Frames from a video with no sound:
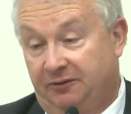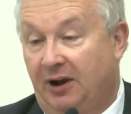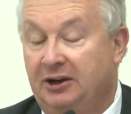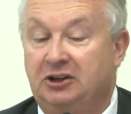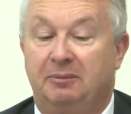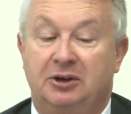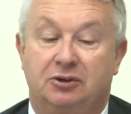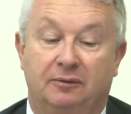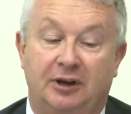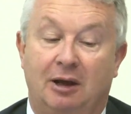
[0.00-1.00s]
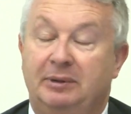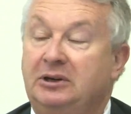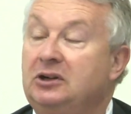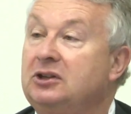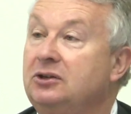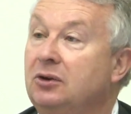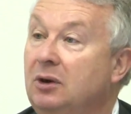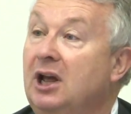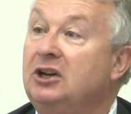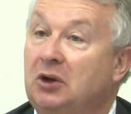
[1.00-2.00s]
fine as a measure of diabetes
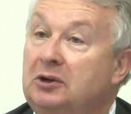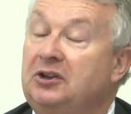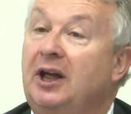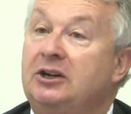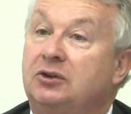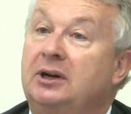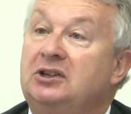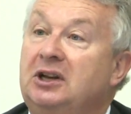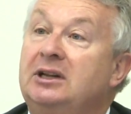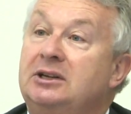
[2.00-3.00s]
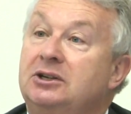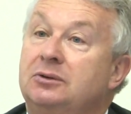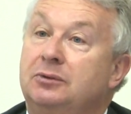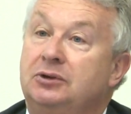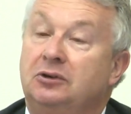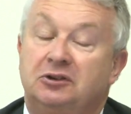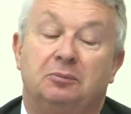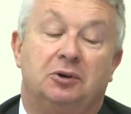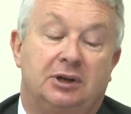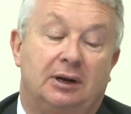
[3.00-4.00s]
control. Does that translate into reduced
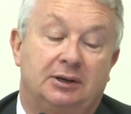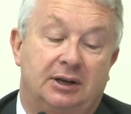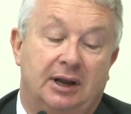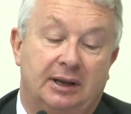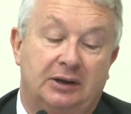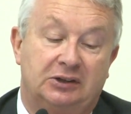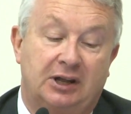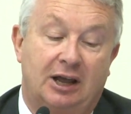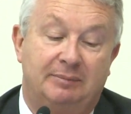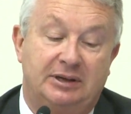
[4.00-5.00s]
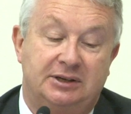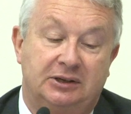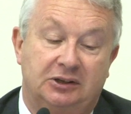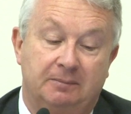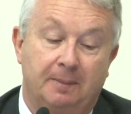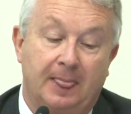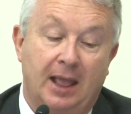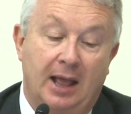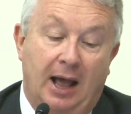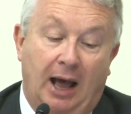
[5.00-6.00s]
mortality against diabetes?
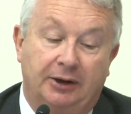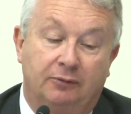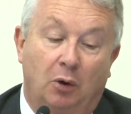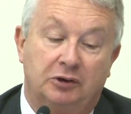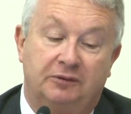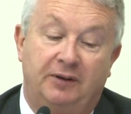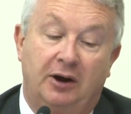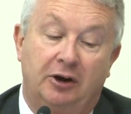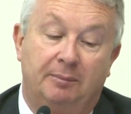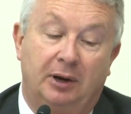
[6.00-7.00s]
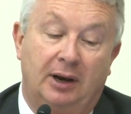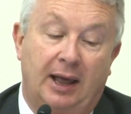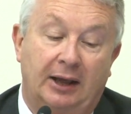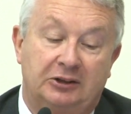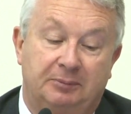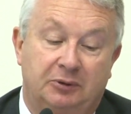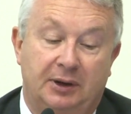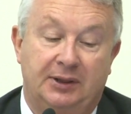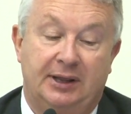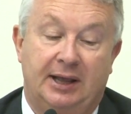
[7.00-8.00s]
And of course, variable lags
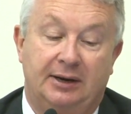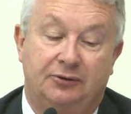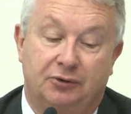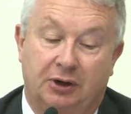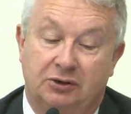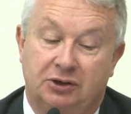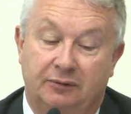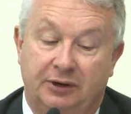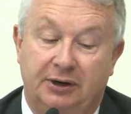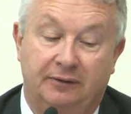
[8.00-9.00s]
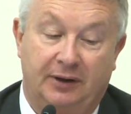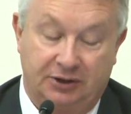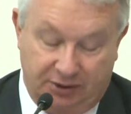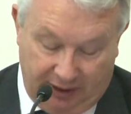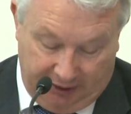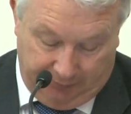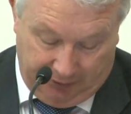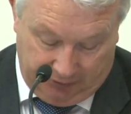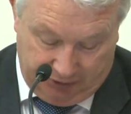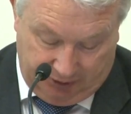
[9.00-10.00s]
between the introduction of an innovation and a
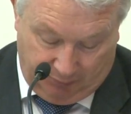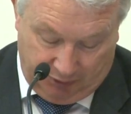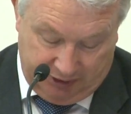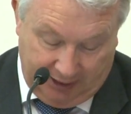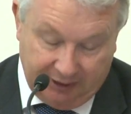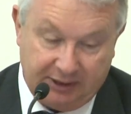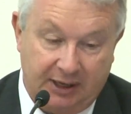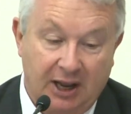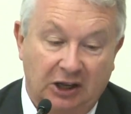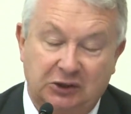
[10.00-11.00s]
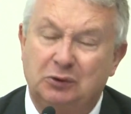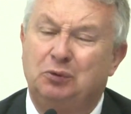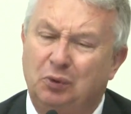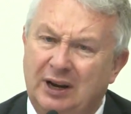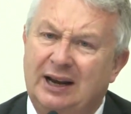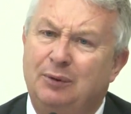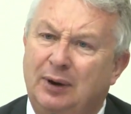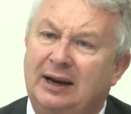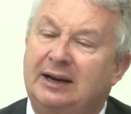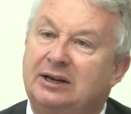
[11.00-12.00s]
reduction in mortality. So it's really,
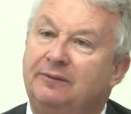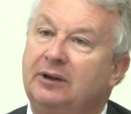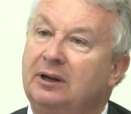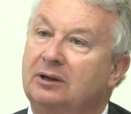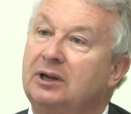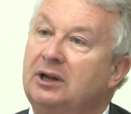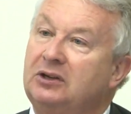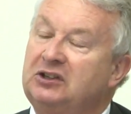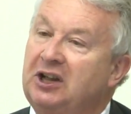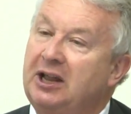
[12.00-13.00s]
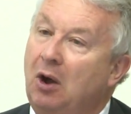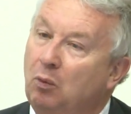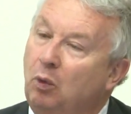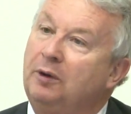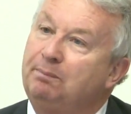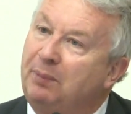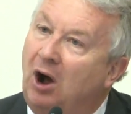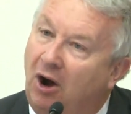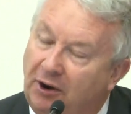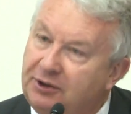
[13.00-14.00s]
really difficult to say what
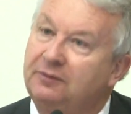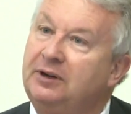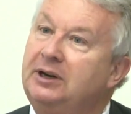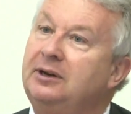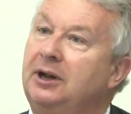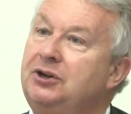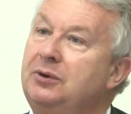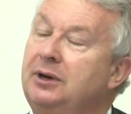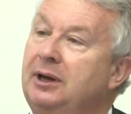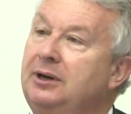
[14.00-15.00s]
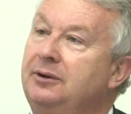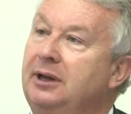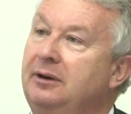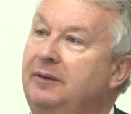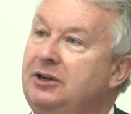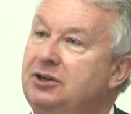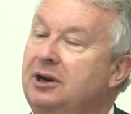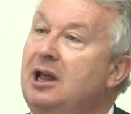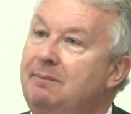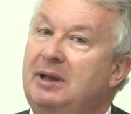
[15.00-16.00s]
part of a new innovation
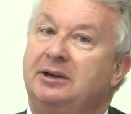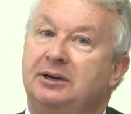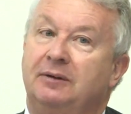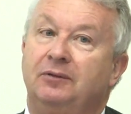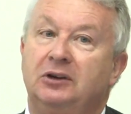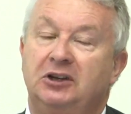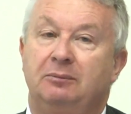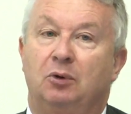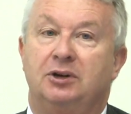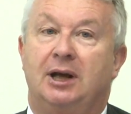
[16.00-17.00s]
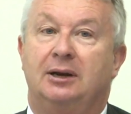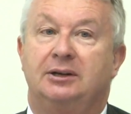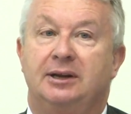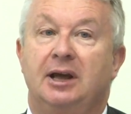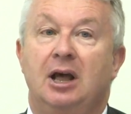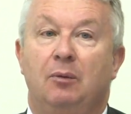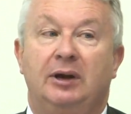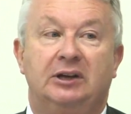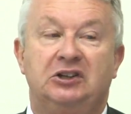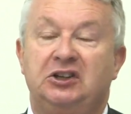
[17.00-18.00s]
made a difference in mortality.
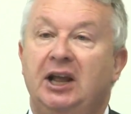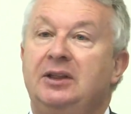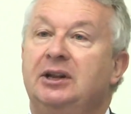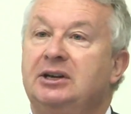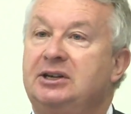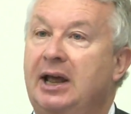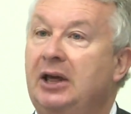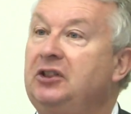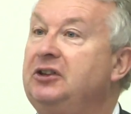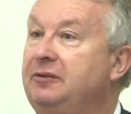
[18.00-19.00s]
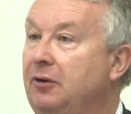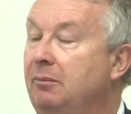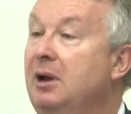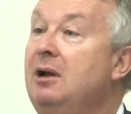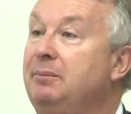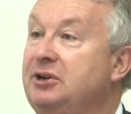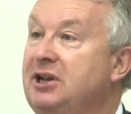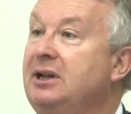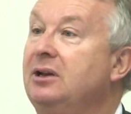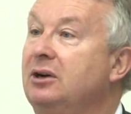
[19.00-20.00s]
We can say that deaths from
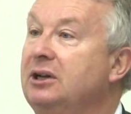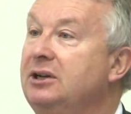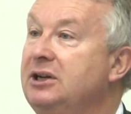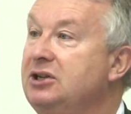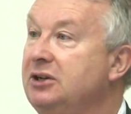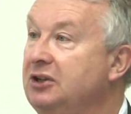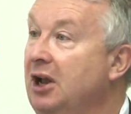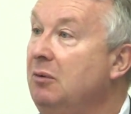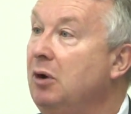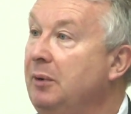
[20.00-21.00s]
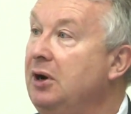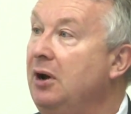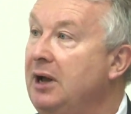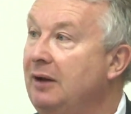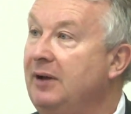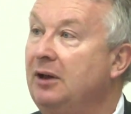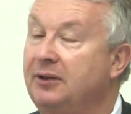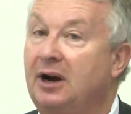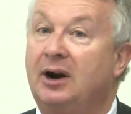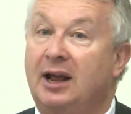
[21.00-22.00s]
particular conditions where we now have
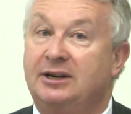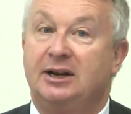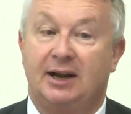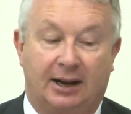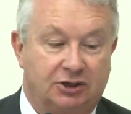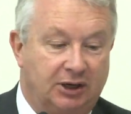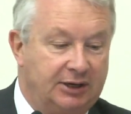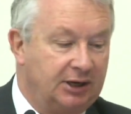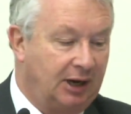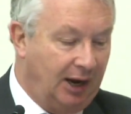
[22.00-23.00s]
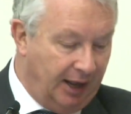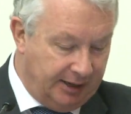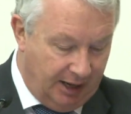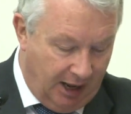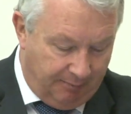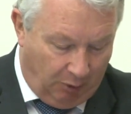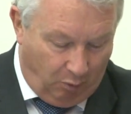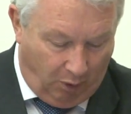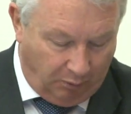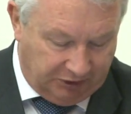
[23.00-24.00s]
healthcare did actually decline, but
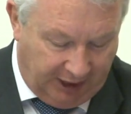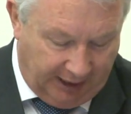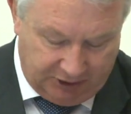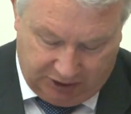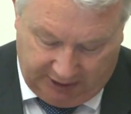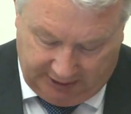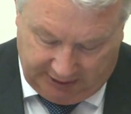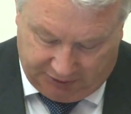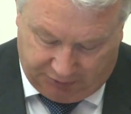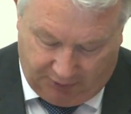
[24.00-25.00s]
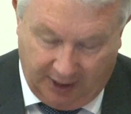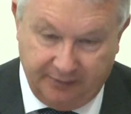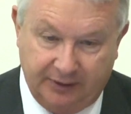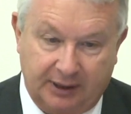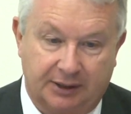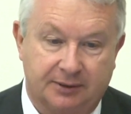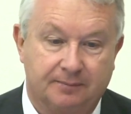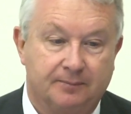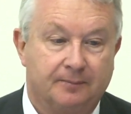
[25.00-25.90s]
what was actually driving it?